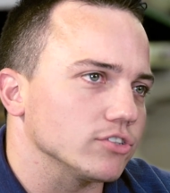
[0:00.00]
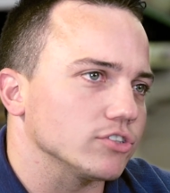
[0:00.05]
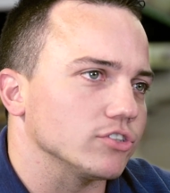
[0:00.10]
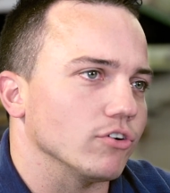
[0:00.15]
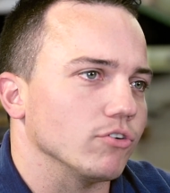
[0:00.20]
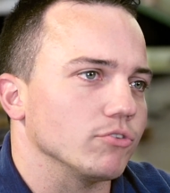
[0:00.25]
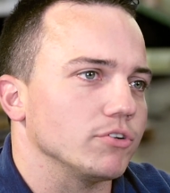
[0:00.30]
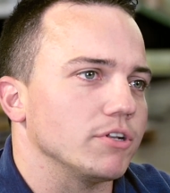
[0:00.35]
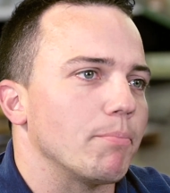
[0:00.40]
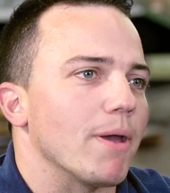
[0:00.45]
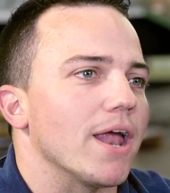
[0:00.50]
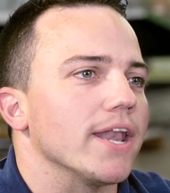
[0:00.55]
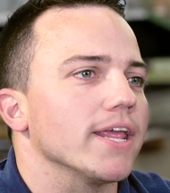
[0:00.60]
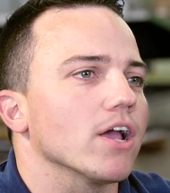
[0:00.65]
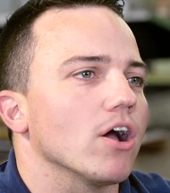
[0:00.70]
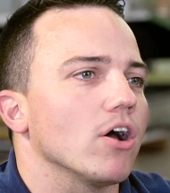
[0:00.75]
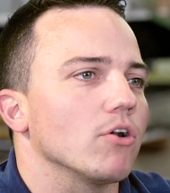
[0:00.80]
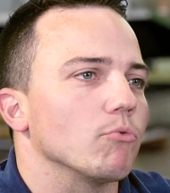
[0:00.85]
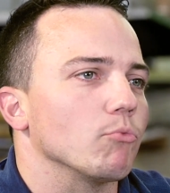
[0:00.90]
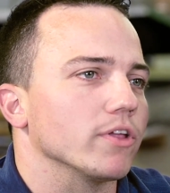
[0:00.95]
So
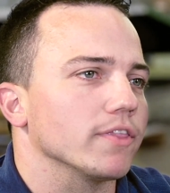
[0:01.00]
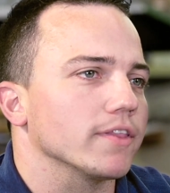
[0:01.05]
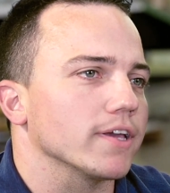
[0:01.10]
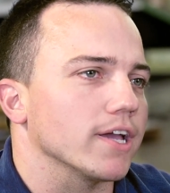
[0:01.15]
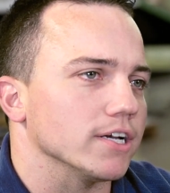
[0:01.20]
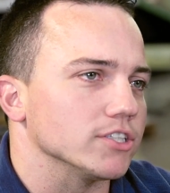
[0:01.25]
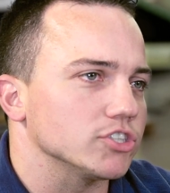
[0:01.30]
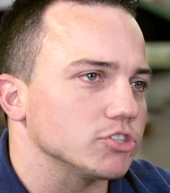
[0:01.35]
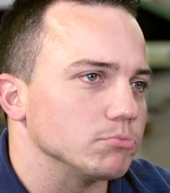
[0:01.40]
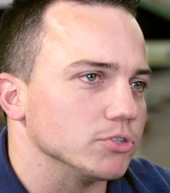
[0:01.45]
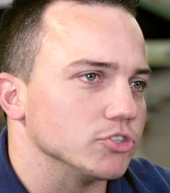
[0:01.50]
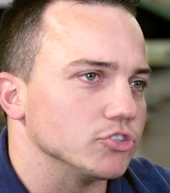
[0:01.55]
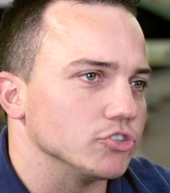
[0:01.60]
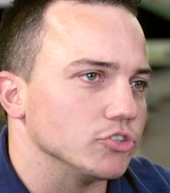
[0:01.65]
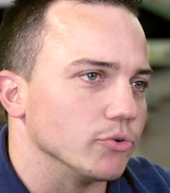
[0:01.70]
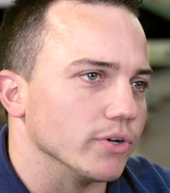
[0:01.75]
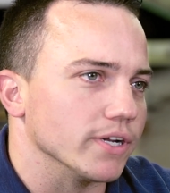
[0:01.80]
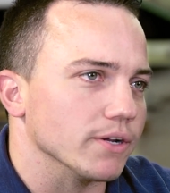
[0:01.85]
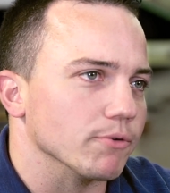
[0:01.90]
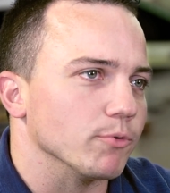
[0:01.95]
depending on what the customer is
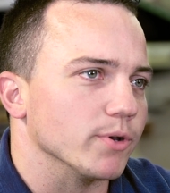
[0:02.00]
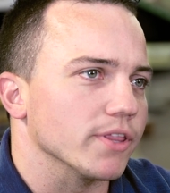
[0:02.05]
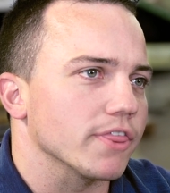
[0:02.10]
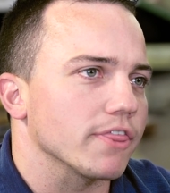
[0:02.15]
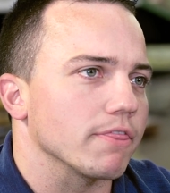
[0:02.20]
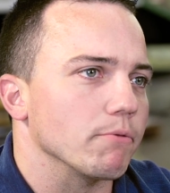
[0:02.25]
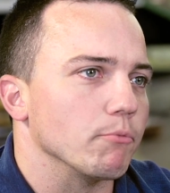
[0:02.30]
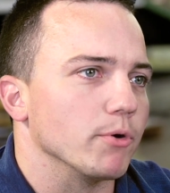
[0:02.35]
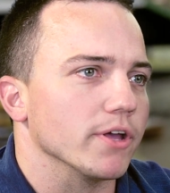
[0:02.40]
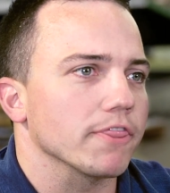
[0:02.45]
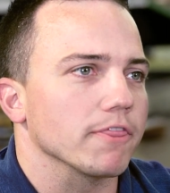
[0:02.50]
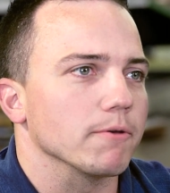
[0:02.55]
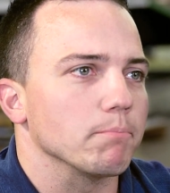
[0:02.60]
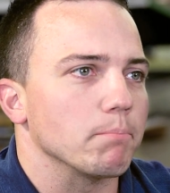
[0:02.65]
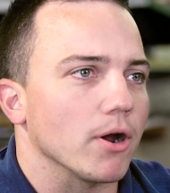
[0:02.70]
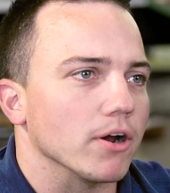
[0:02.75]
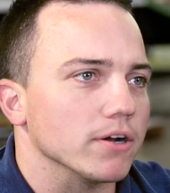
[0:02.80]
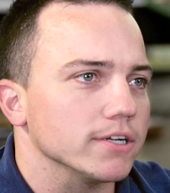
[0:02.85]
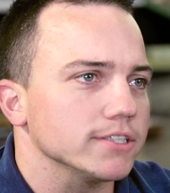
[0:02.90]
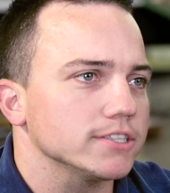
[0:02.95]
doing with the
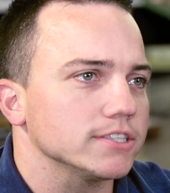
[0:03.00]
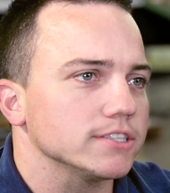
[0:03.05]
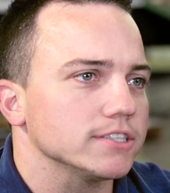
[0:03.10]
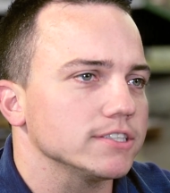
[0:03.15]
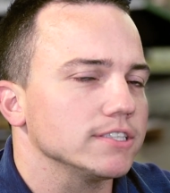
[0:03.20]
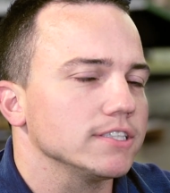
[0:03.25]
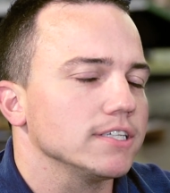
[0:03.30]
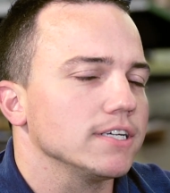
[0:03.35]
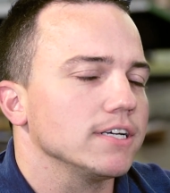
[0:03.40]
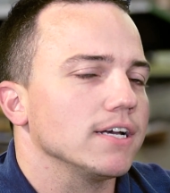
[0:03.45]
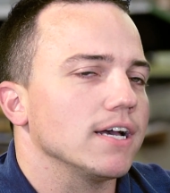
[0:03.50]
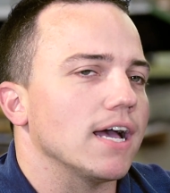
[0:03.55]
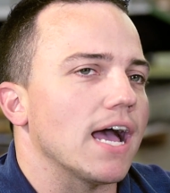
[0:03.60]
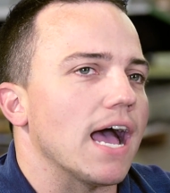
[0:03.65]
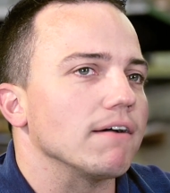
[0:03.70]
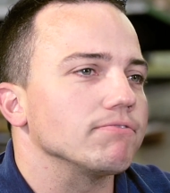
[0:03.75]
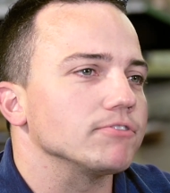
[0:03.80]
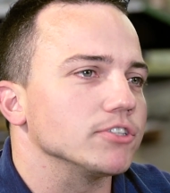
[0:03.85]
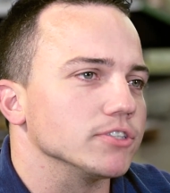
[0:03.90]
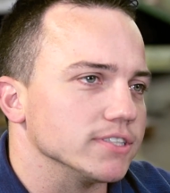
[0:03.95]
parts
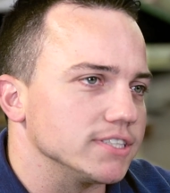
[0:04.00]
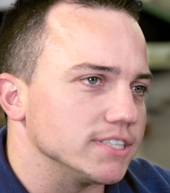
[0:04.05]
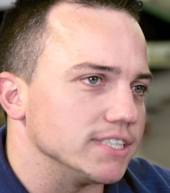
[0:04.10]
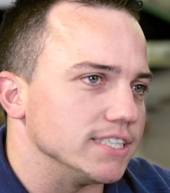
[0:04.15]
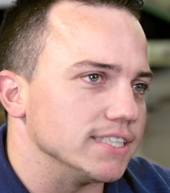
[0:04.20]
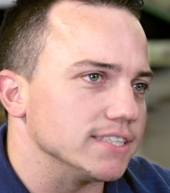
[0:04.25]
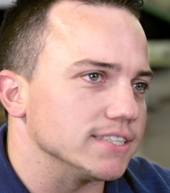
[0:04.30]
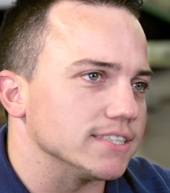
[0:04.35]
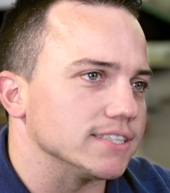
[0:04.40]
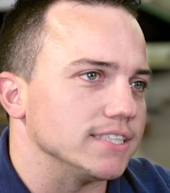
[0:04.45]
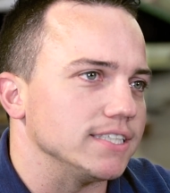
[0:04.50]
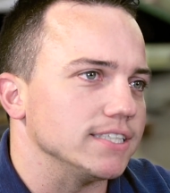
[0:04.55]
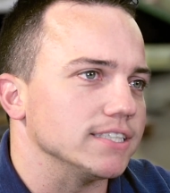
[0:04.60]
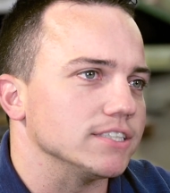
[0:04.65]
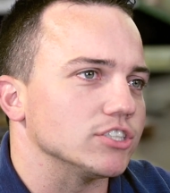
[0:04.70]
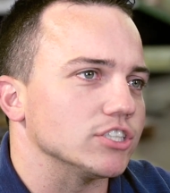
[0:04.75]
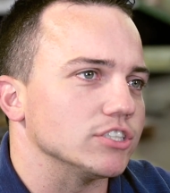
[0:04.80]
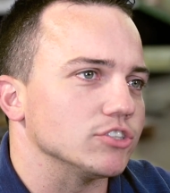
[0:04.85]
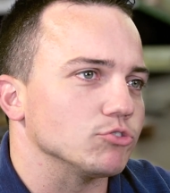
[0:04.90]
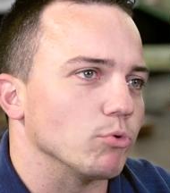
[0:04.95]
after the CNC
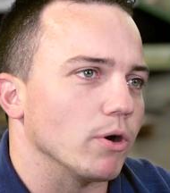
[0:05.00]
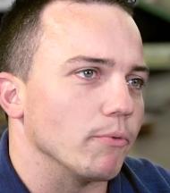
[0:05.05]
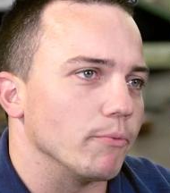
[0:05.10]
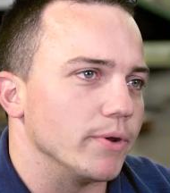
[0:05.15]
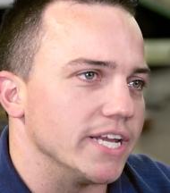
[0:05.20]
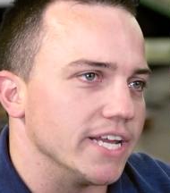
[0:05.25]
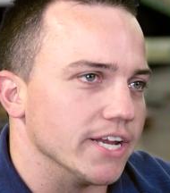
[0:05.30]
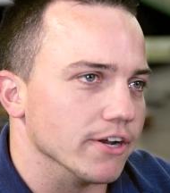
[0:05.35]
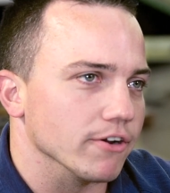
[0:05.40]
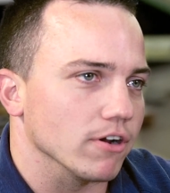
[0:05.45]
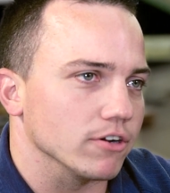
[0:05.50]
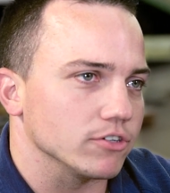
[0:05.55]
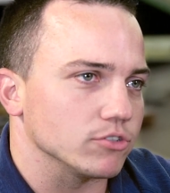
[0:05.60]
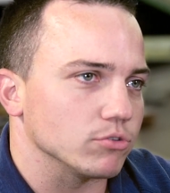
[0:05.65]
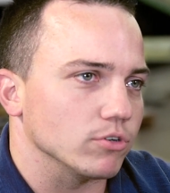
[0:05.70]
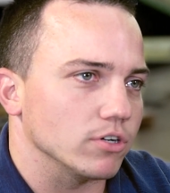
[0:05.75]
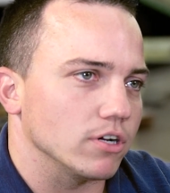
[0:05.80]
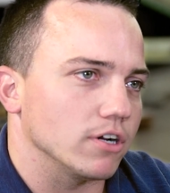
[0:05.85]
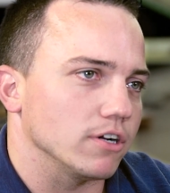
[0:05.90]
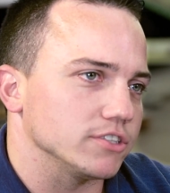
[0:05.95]
is what we gear
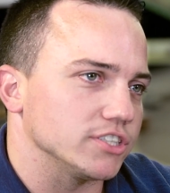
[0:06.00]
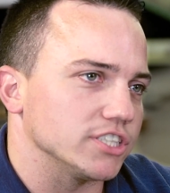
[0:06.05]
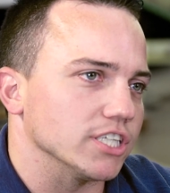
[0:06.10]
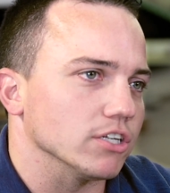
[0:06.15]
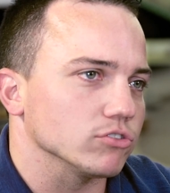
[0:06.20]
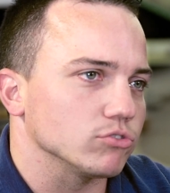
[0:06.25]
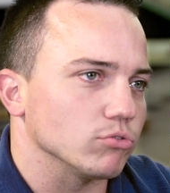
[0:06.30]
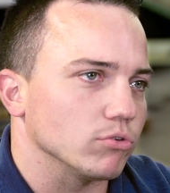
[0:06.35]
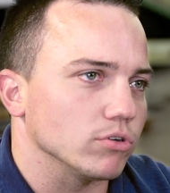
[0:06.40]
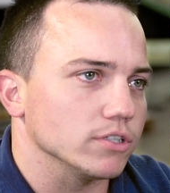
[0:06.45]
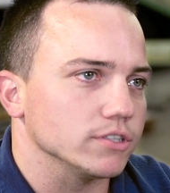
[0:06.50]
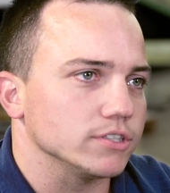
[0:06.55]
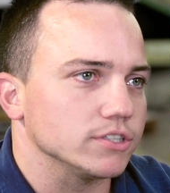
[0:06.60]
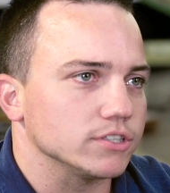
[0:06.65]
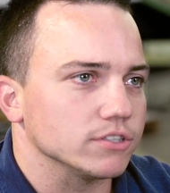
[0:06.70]
our cell towards.